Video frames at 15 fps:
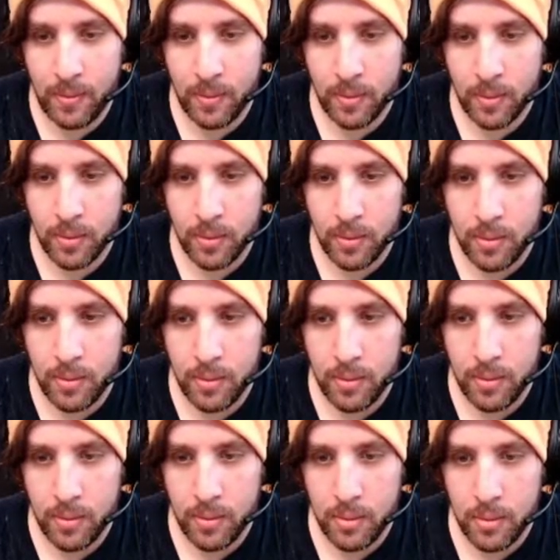
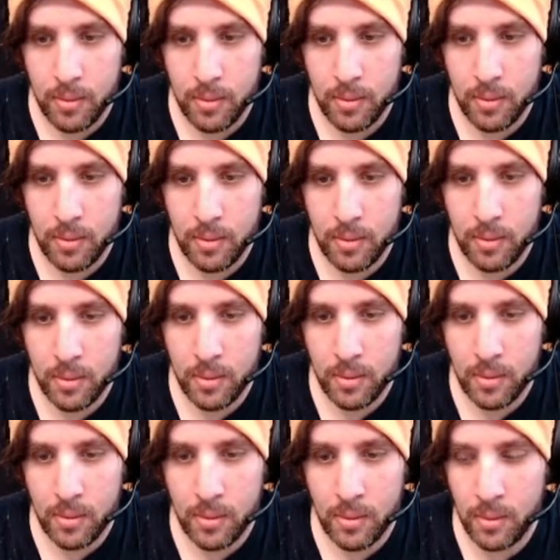
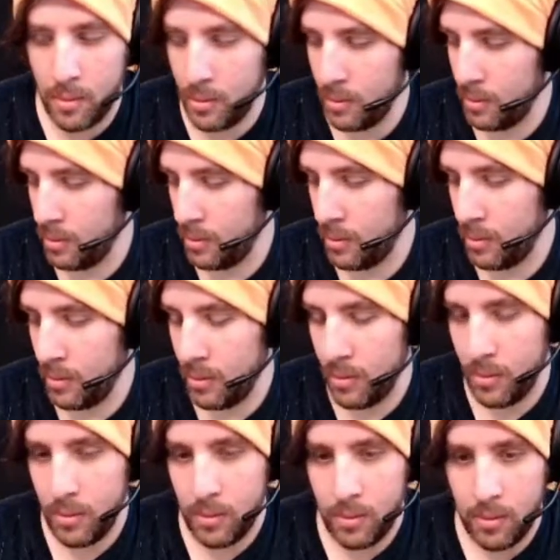
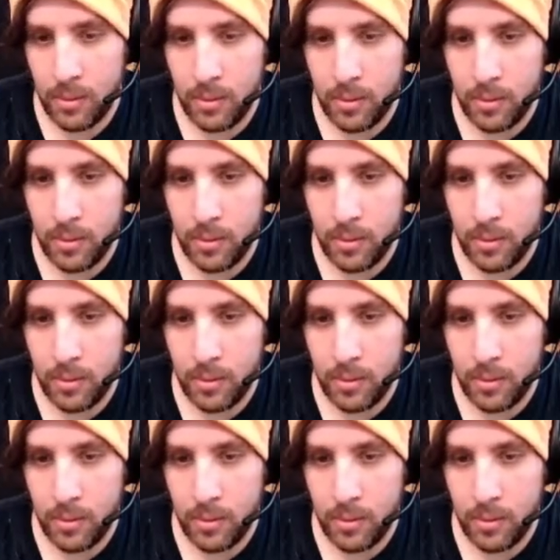Nobody speaks.